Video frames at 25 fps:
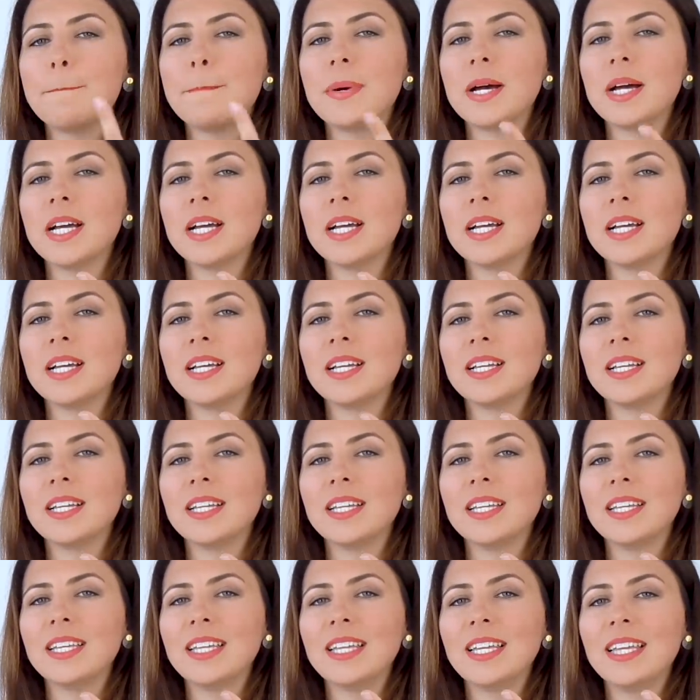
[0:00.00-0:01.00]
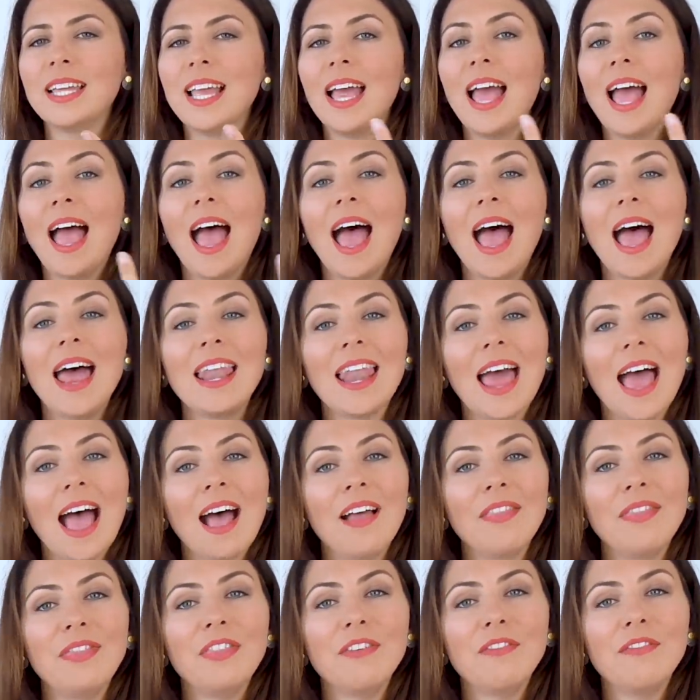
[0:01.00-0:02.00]
P. And
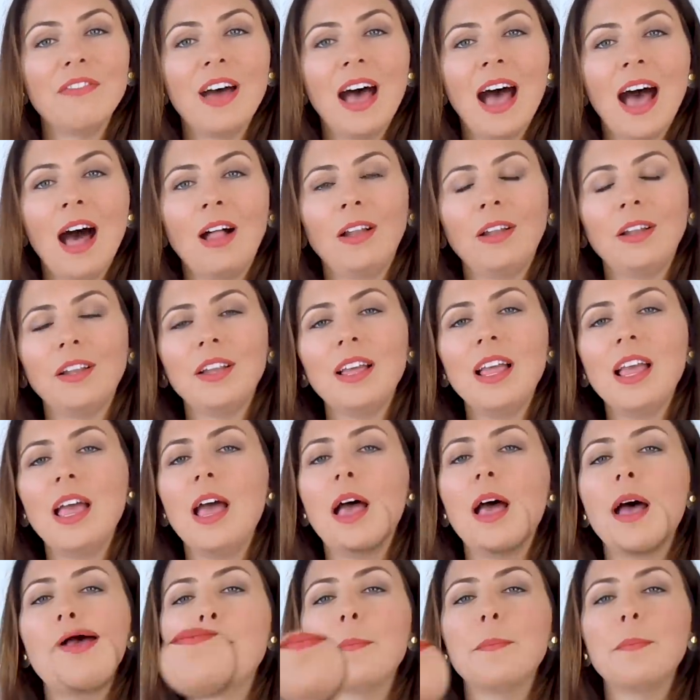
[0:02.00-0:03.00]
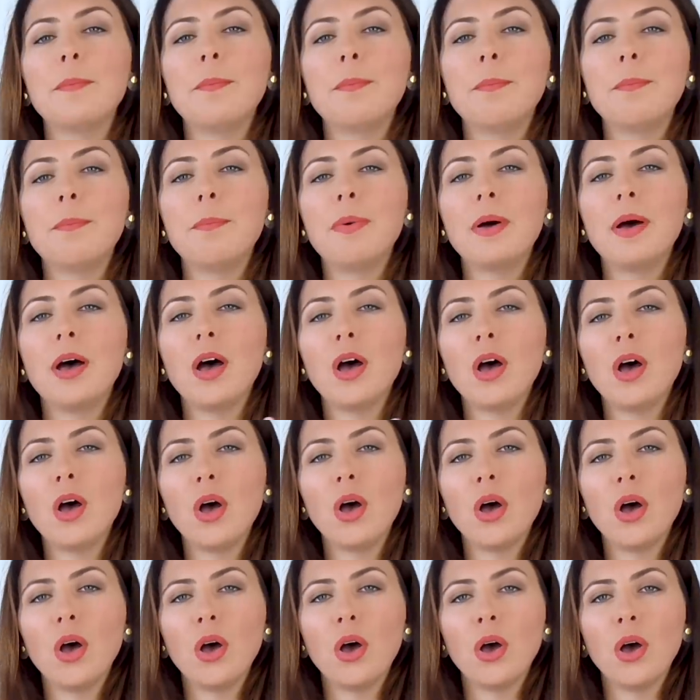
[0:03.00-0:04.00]
add the vowel.
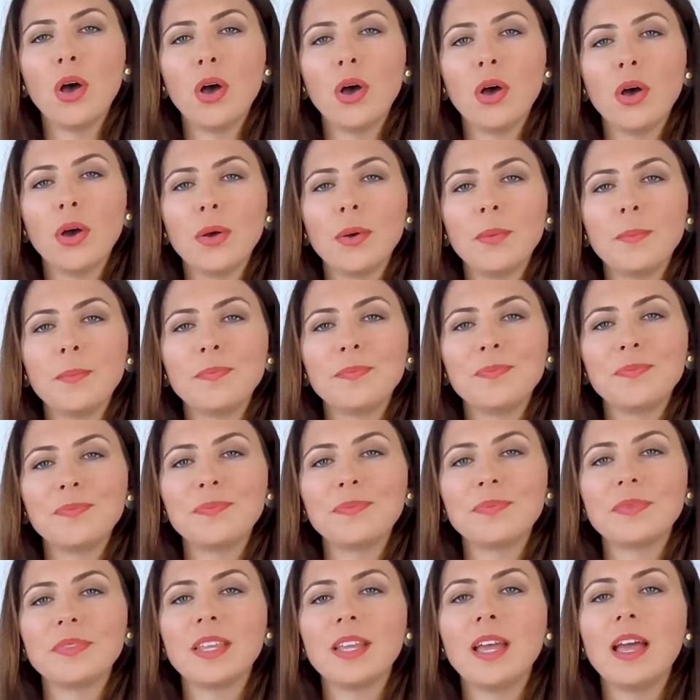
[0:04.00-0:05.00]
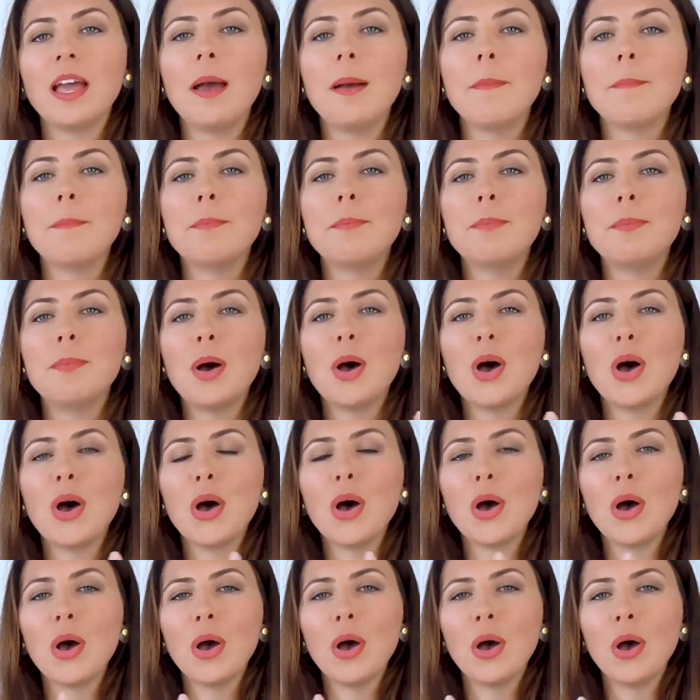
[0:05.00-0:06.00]
Purr.
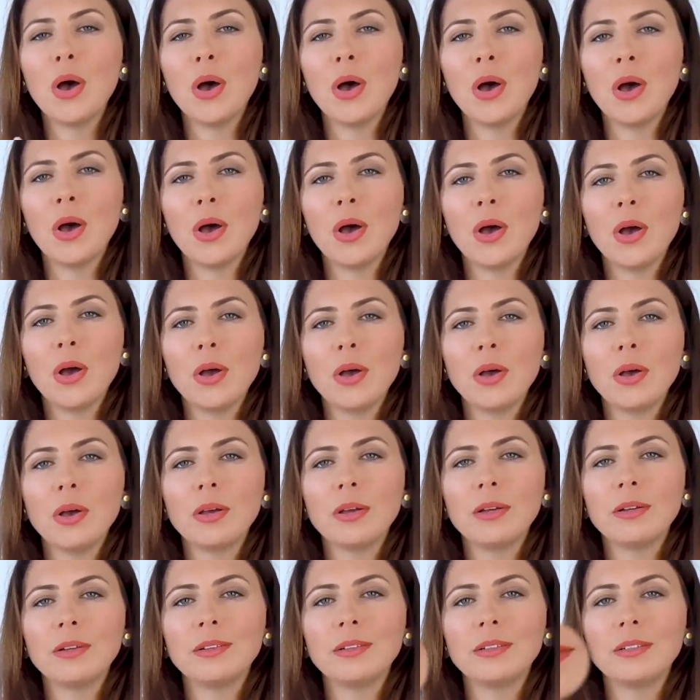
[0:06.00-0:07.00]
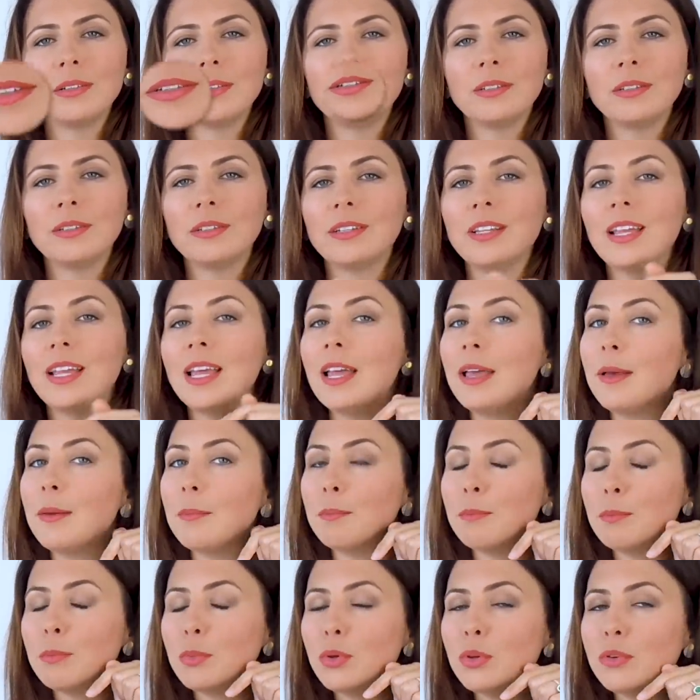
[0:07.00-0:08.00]
Purr.
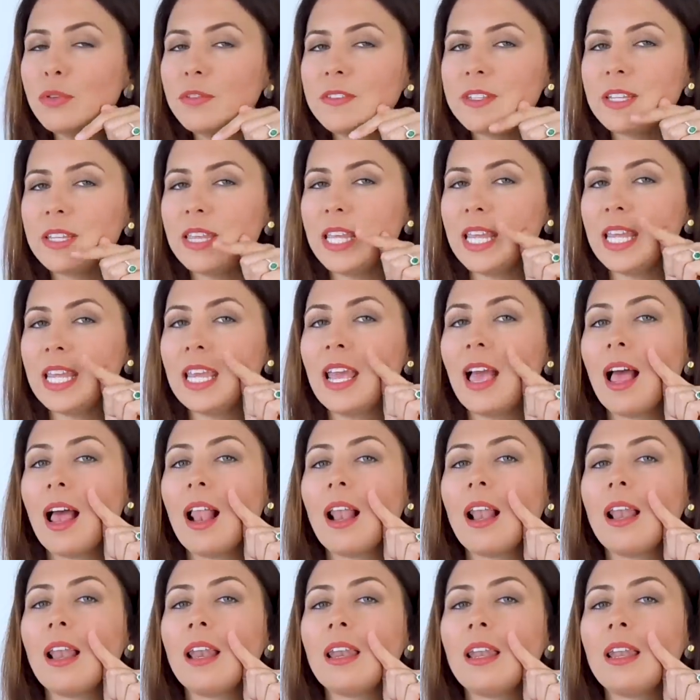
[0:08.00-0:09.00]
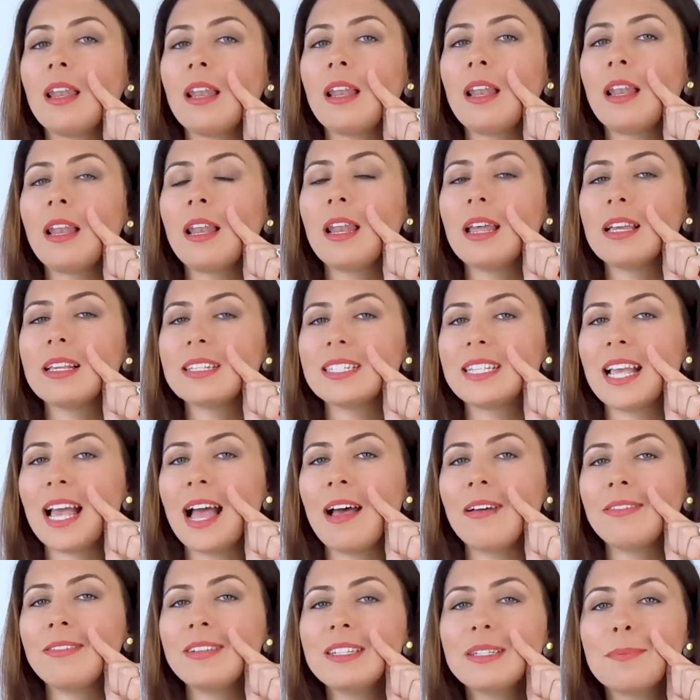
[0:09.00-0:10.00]
Move to the L
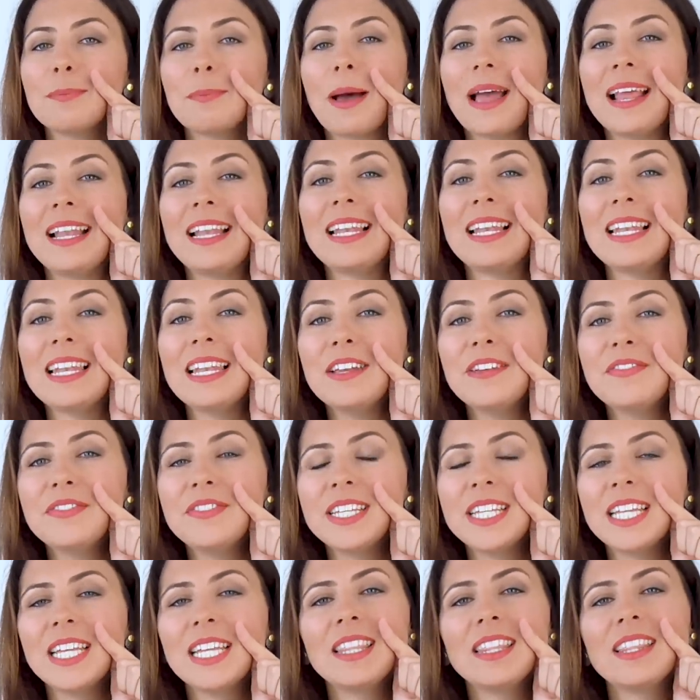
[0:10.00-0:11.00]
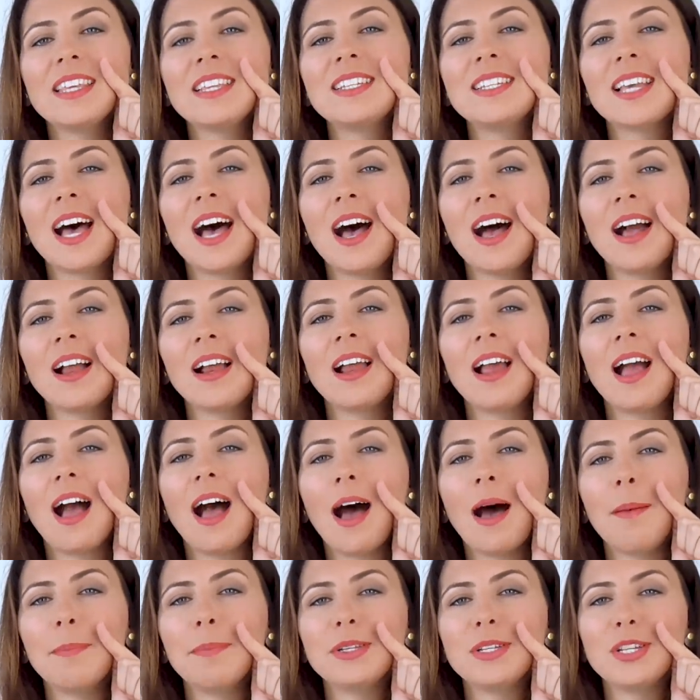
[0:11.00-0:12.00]
sound by lifting the tongue
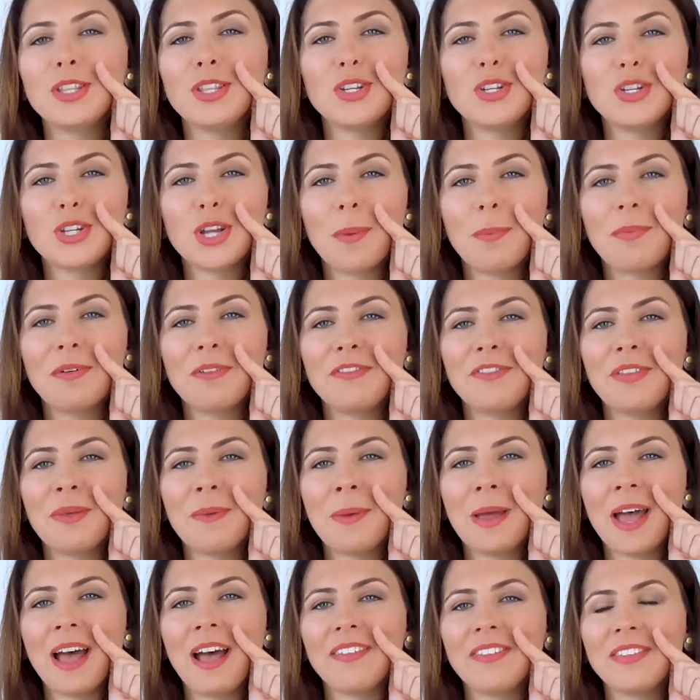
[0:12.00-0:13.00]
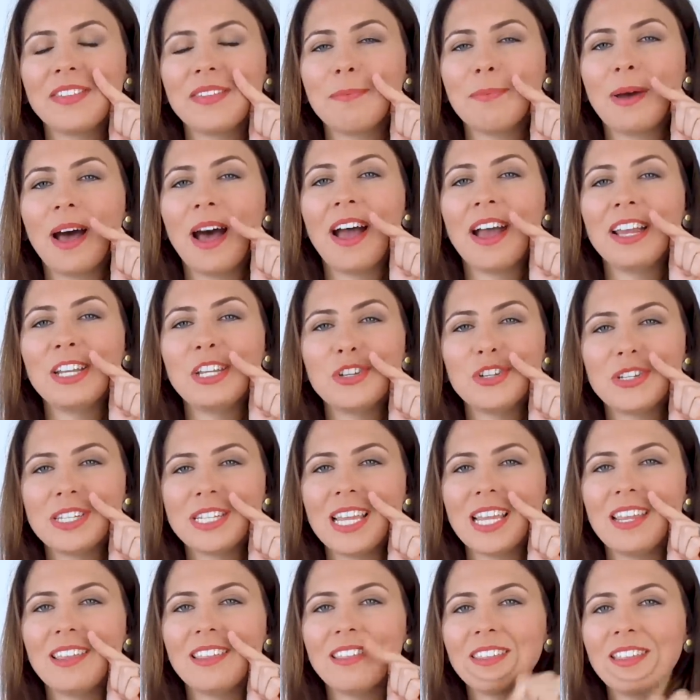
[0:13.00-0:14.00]
up to the top of the mouth, behind your
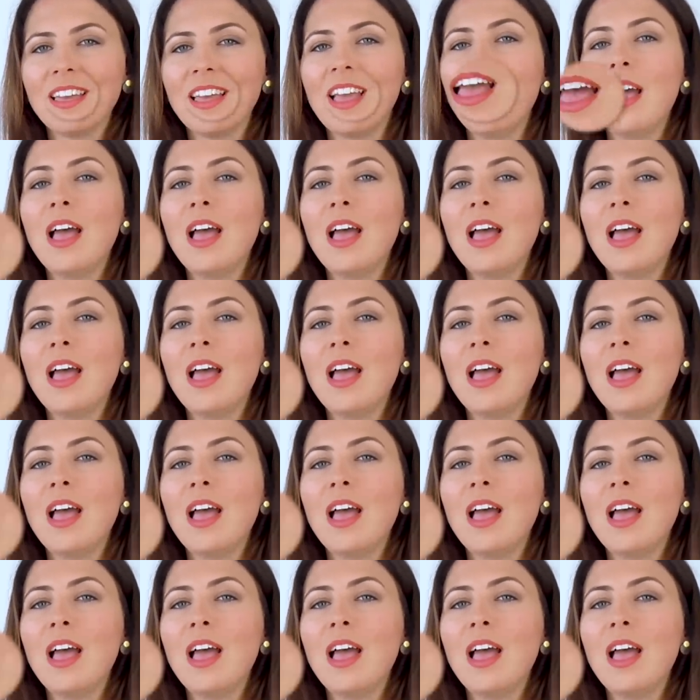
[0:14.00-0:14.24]
teeth.